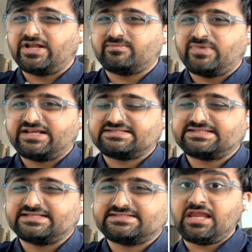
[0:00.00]
makes
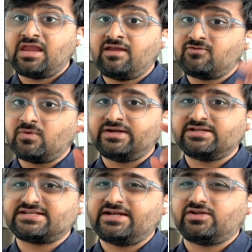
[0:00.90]
sense. If you
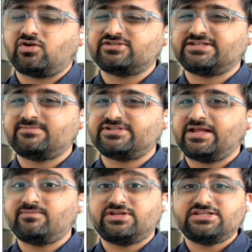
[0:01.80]
understand the concepts that
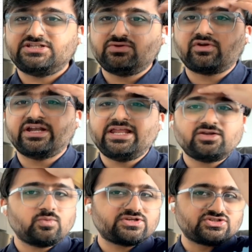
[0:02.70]
I'm teaching, can I
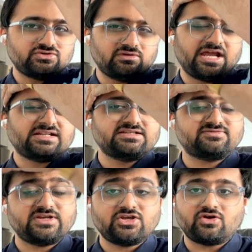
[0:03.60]
request you to like this
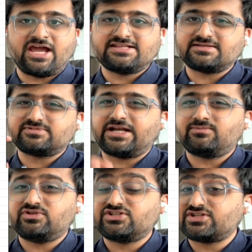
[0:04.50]
video and subscribe
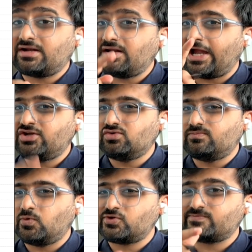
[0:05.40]
to this channel? I do
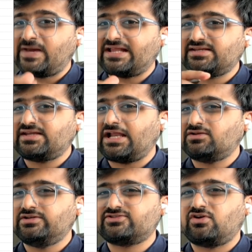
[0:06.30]
post math and
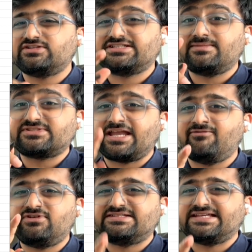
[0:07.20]
calculus concepts
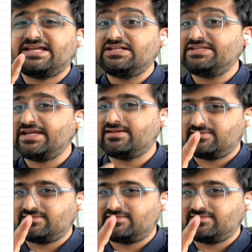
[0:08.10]
every single day.